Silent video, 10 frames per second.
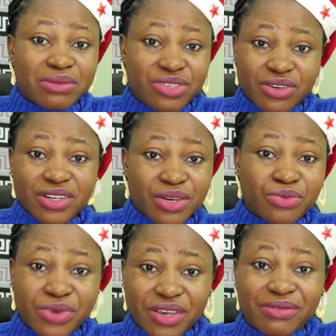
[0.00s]
I'm sure they
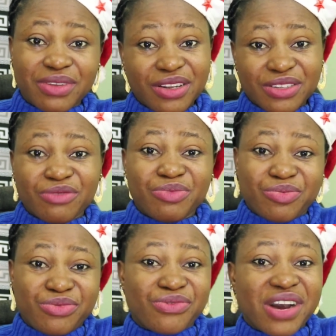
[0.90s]
will. A lot of
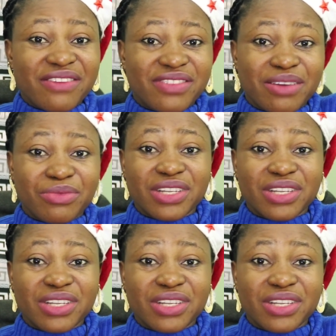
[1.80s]
people will have them.